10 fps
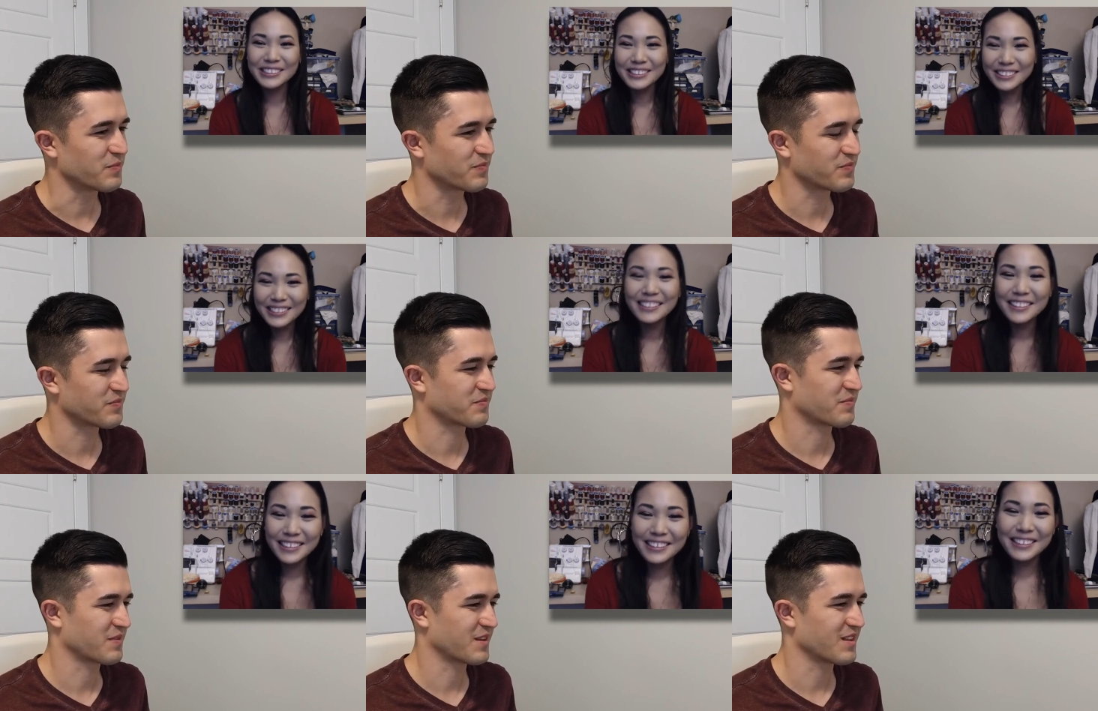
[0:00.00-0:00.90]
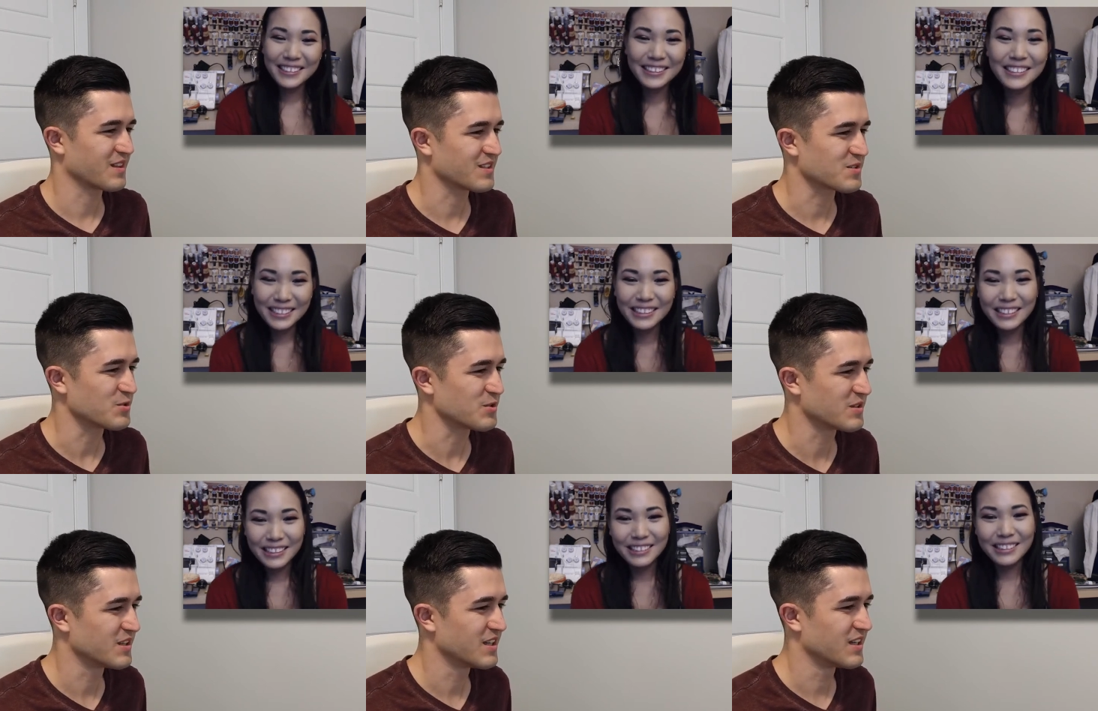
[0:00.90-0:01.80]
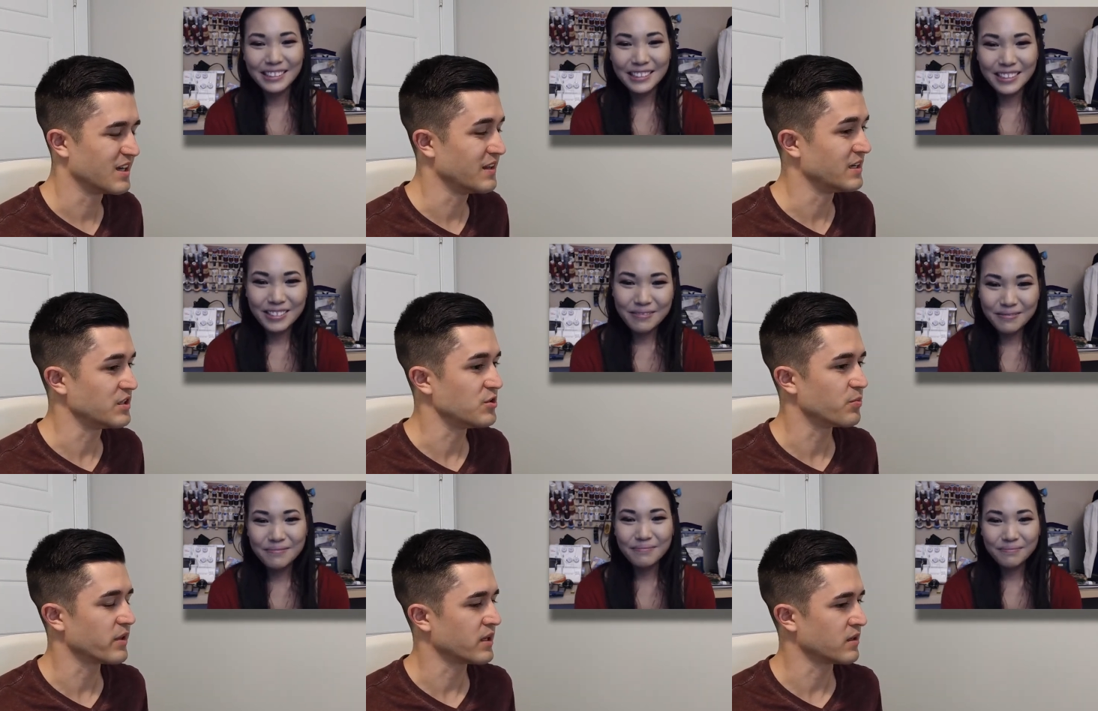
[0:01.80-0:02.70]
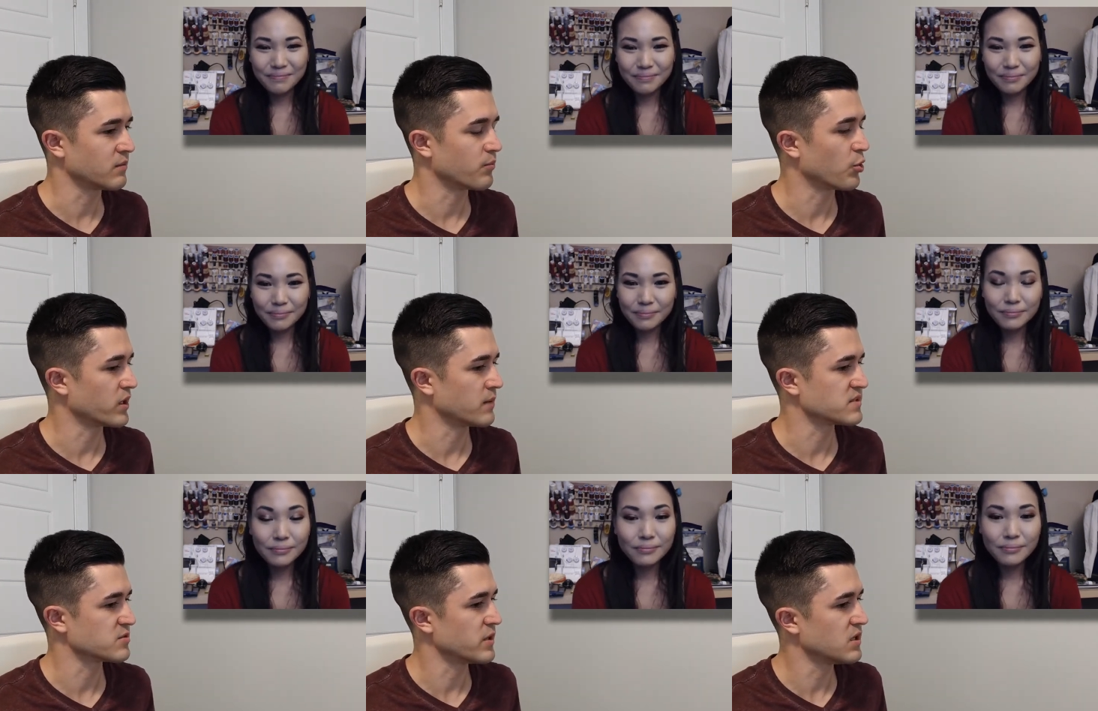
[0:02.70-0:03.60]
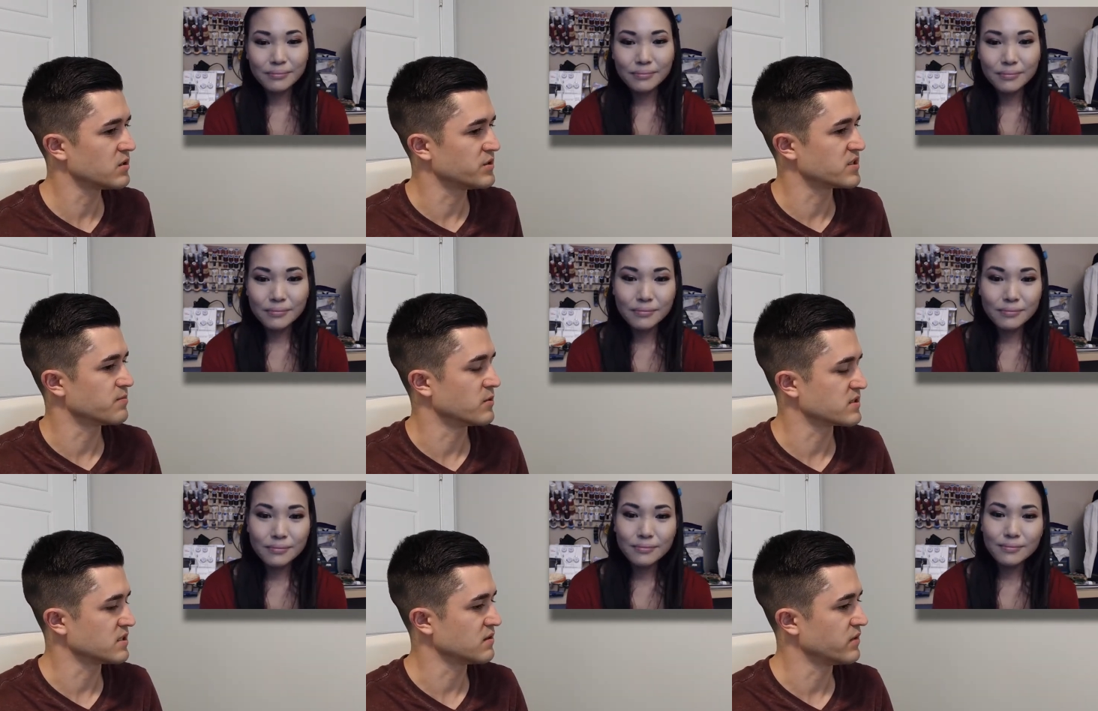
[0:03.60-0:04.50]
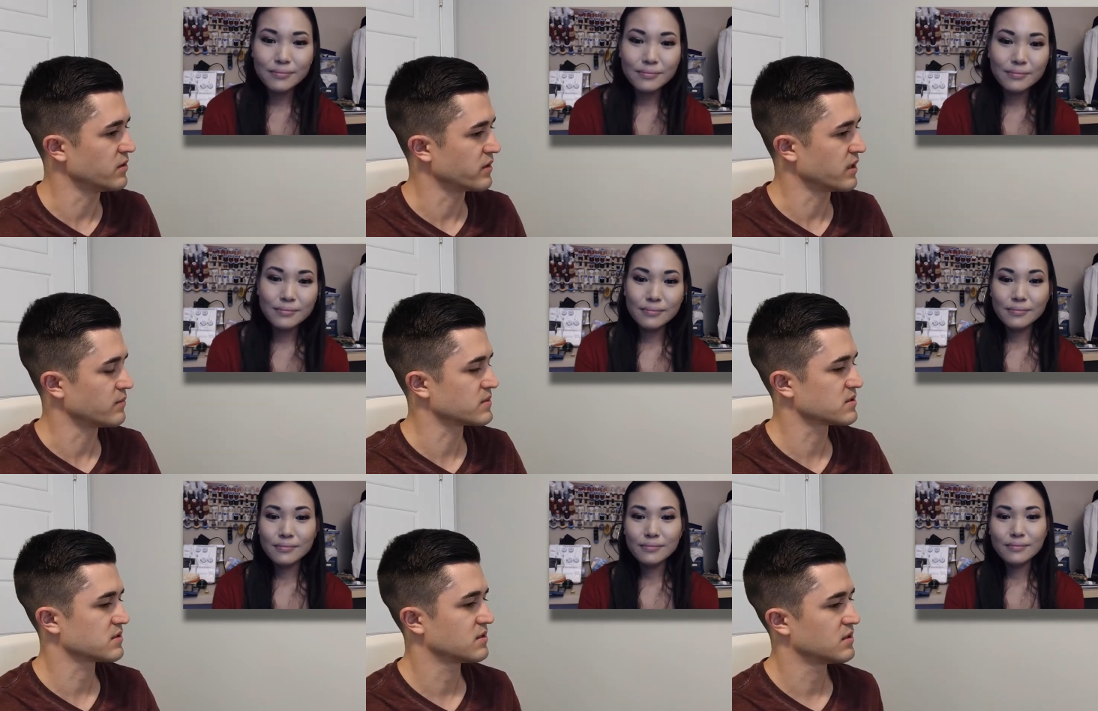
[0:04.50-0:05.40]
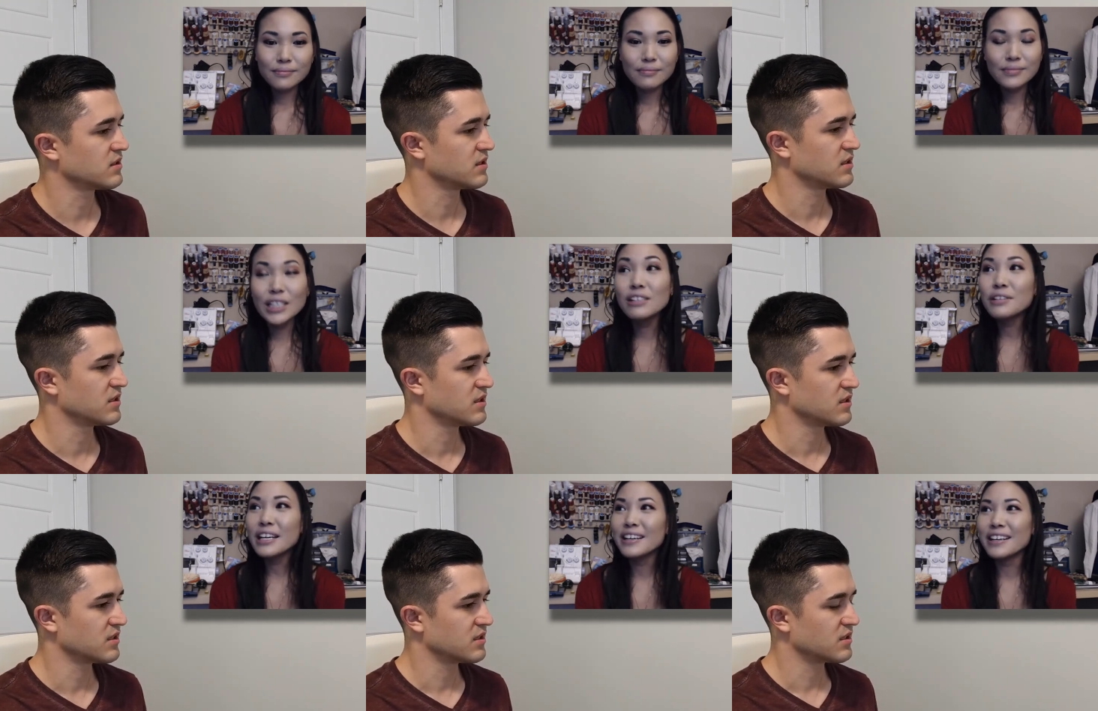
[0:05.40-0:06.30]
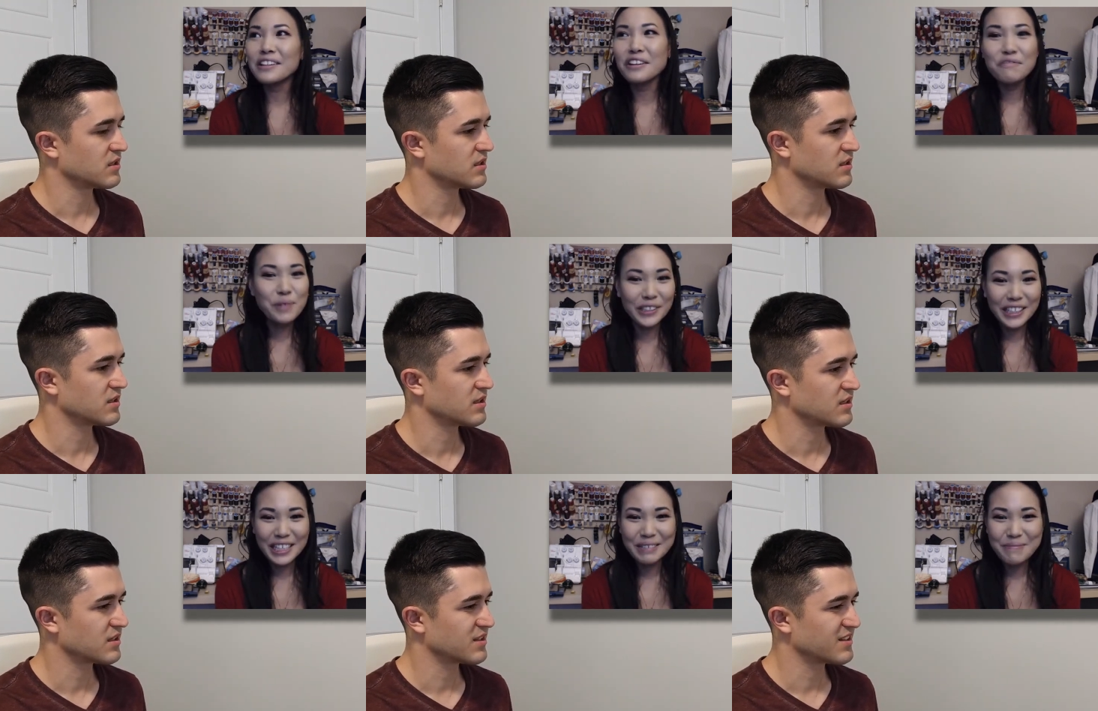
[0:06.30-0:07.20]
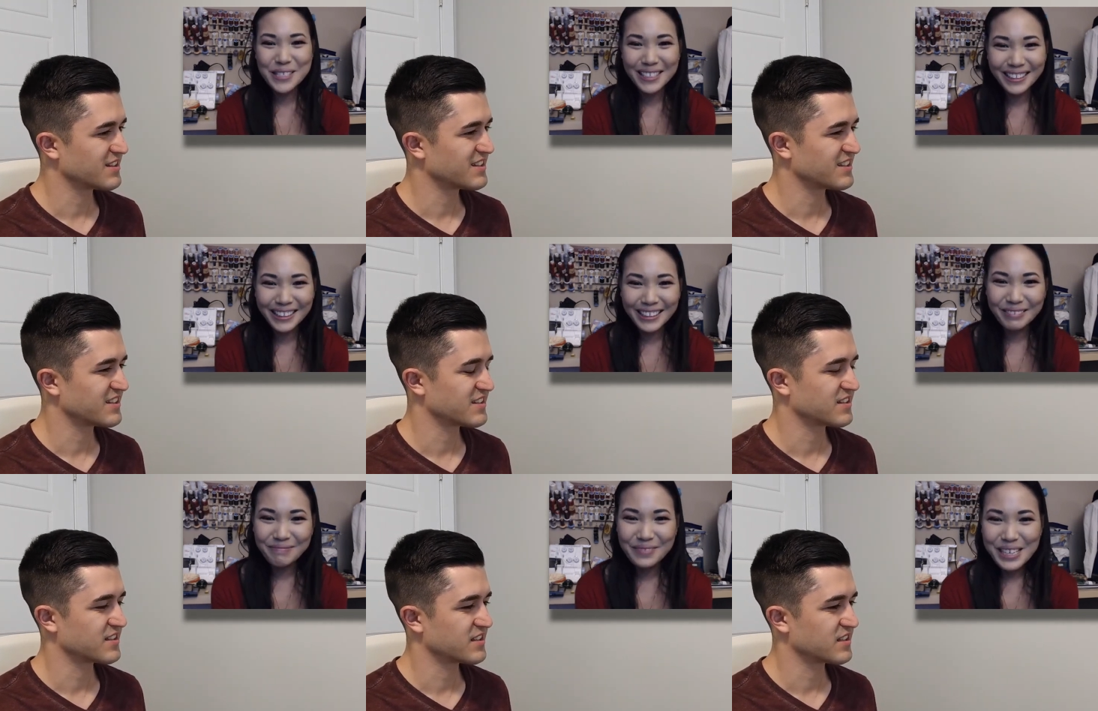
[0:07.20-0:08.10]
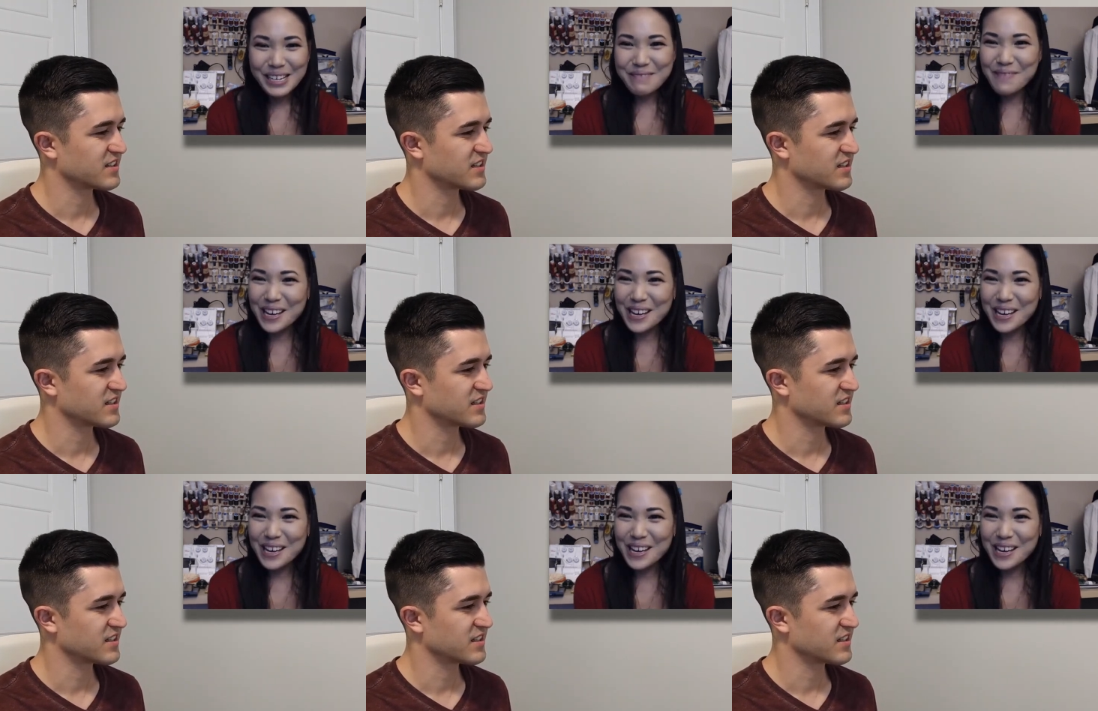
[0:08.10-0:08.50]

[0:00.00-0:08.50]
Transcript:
Speaker 1: so. that's cool. And then you playing board games as well, or just mostly video games?
Speaker 2: Oh yeah, I love board games. Um, my